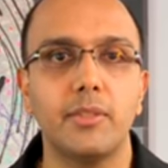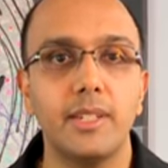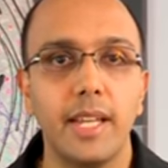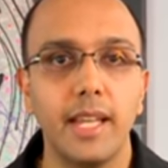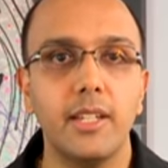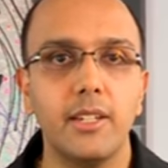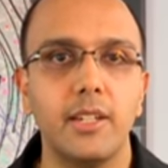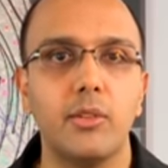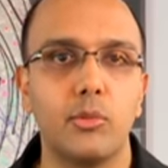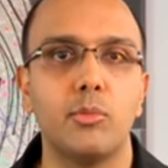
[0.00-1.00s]
of 10
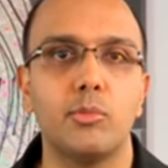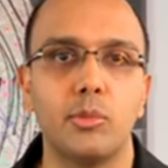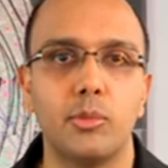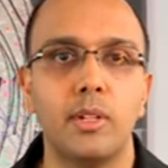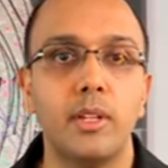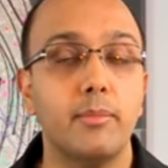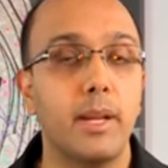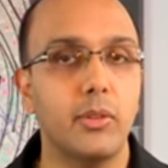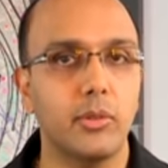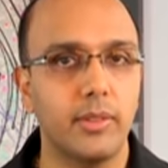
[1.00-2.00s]
years or more
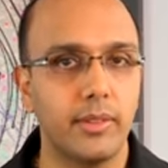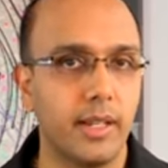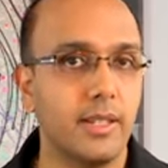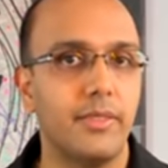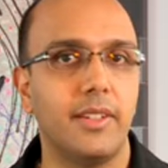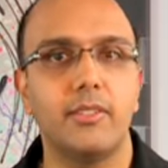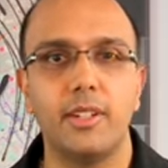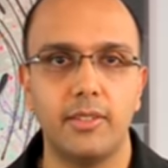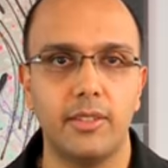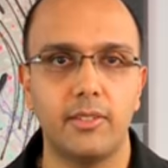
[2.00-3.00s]
based on scientific
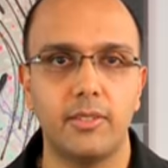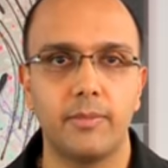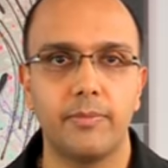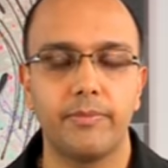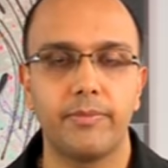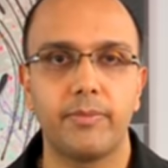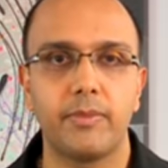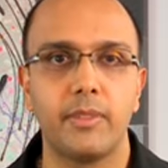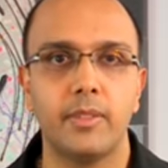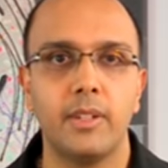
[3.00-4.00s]
research.
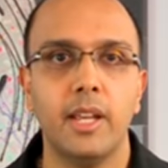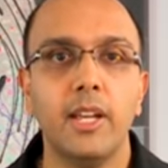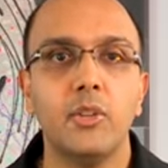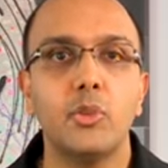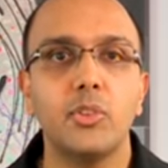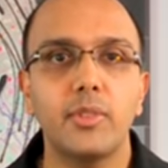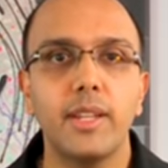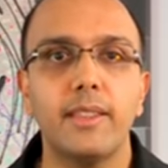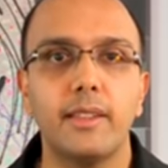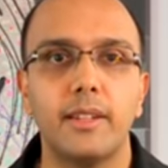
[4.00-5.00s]
To
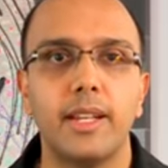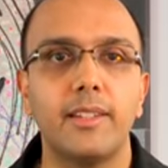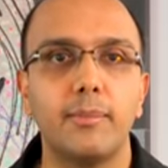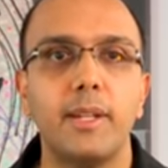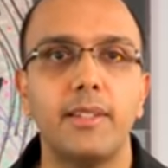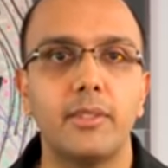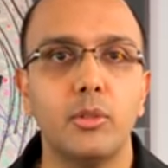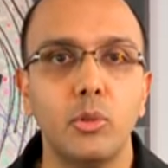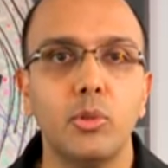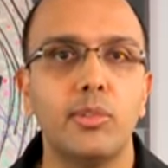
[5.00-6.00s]
strengthen and splint
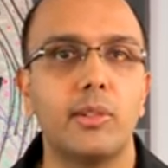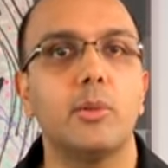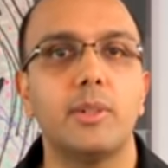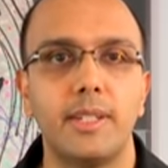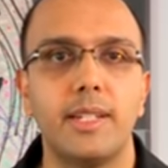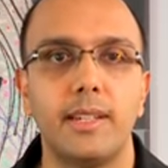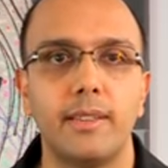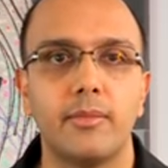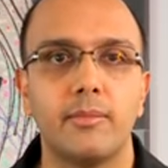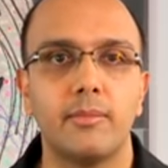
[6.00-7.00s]
loose lower
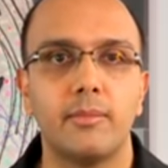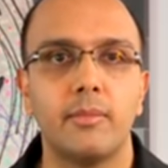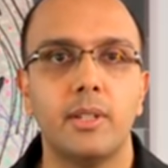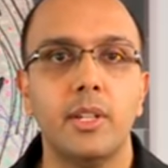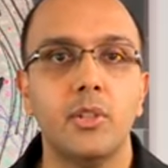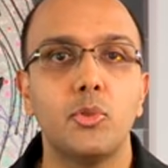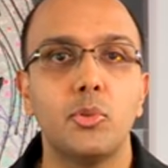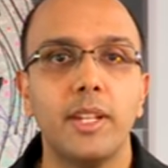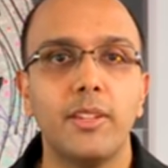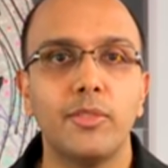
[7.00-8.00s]
teeth, to
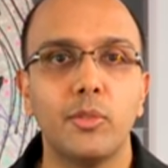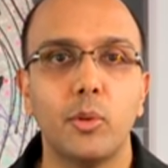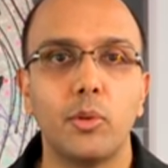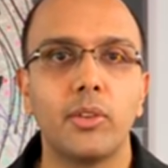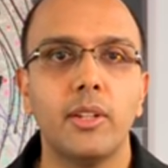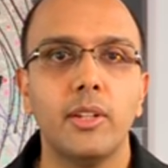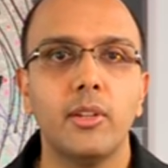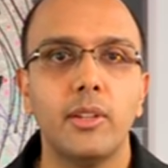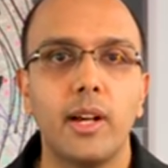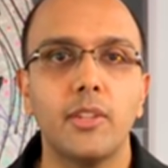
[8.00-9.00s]
reinforce
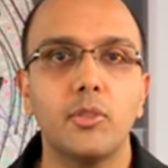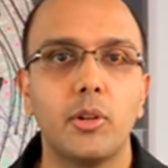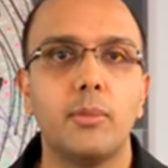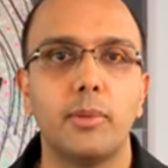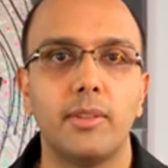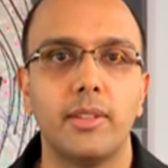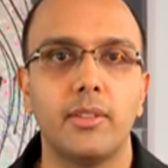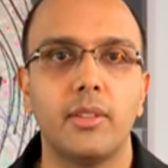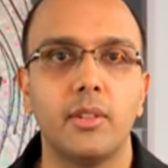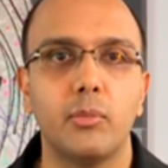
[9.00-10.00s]
large
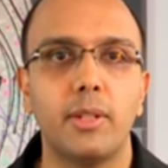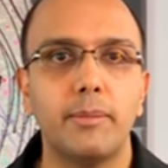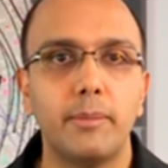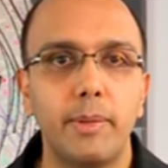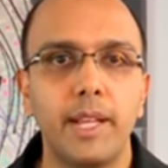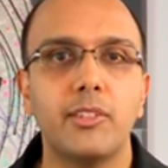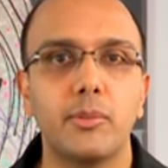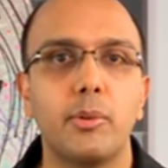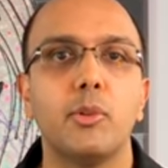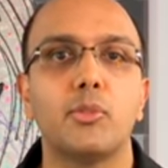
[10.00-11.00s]
composites with the
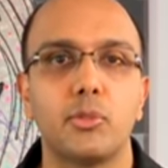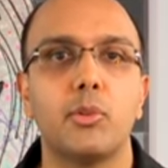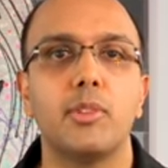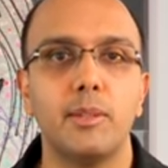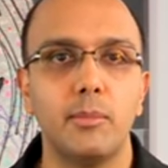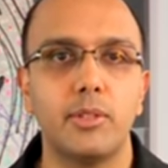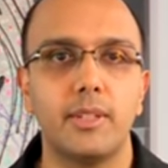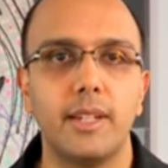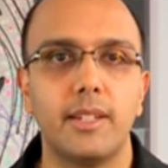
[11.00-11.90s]
best post-cores in modern